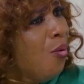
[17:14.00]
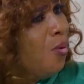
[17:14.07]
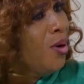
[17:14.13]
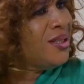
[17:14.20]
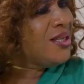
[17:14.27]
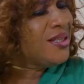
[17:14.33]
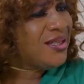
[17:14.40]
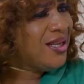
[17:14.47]

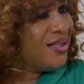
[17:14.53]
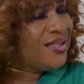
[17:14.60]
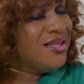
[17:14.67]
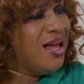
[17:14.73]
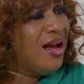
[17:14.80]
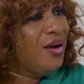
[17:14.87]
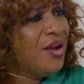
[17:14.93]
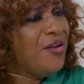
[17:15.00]
What is it
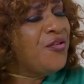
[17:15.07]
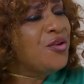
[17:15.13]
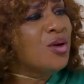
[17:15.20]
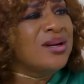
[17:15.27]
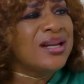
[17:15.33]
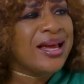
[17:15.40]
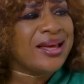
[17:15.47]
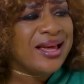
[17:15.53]
now? If you
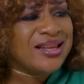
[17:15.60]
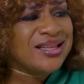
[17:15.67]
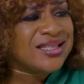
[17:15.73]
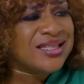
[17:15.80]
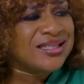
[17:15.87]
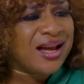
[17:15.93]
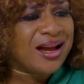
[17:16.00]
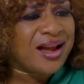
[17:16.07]
don't like
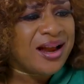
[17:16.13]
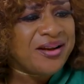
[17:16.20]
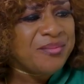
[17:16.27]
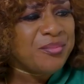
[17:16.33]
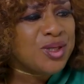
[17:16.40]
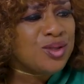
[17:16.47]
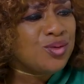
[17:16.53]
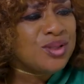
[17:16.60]
anything that
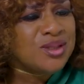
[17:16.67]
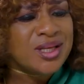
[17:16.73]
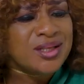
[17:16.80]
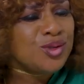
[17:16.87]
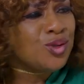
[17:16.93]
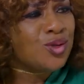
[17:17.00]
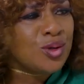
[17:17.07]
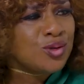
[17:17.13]
Karim is doing, then
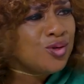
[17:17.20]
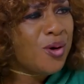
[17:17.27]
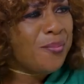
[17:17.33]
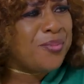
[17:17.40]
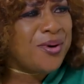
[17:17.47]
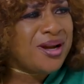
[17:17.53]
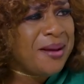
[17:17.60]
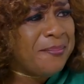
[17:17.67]
you talk to your
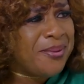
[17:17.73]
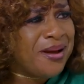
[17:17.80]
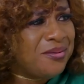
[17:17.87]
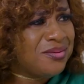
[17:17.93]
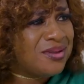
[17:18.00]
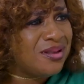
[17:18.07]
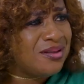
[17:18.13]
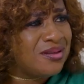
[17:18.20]
brother about